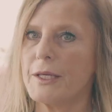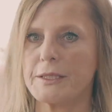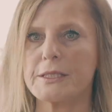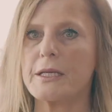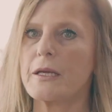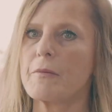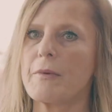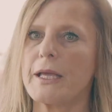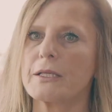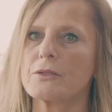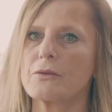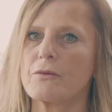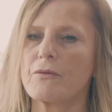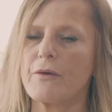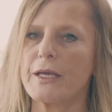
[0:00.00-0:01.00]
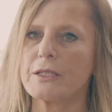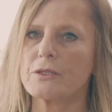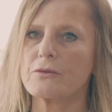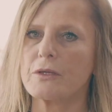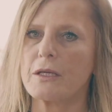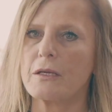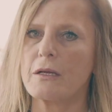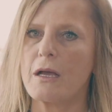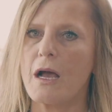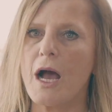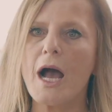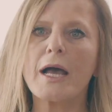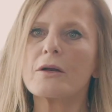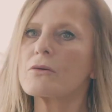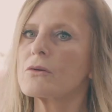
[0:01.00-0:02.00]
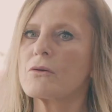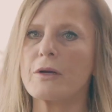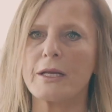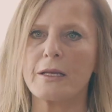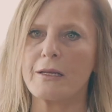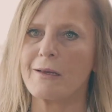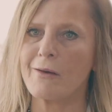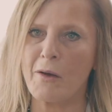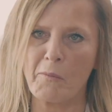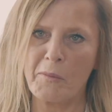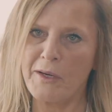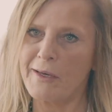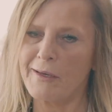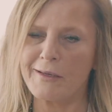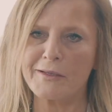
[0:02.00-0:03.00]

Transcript: they take it back to the factory. I don't know any company